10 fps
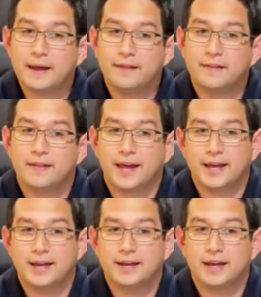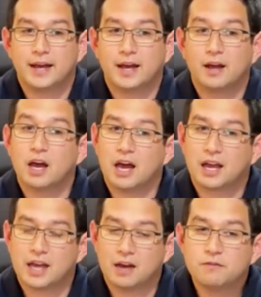and that they
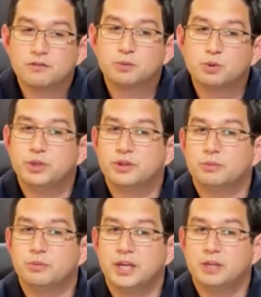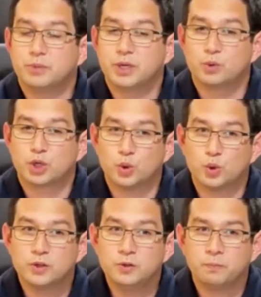are comfortable with the meeting being
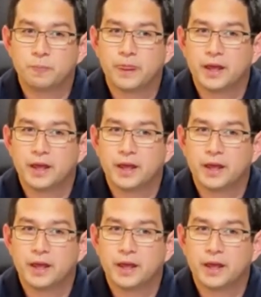recorded.